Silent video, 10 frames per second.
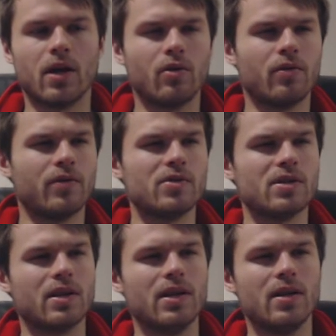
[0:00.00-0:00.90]
don't know if it
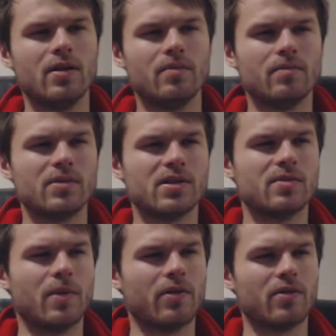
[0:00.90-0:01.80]
was Liam
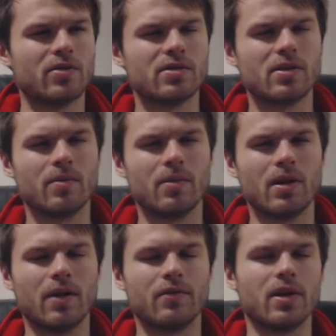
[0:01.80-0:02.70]
Smith or
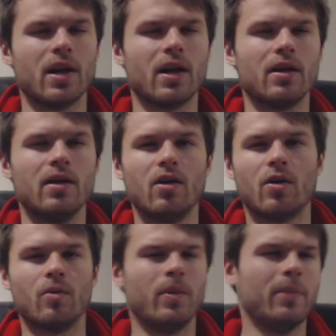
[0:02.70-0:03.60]
something, I forget.
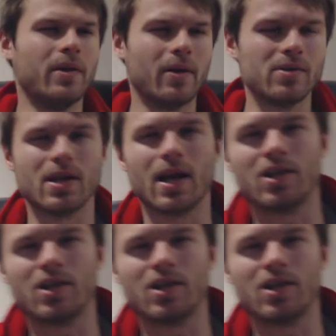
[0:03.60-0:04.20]
Or maybe that was a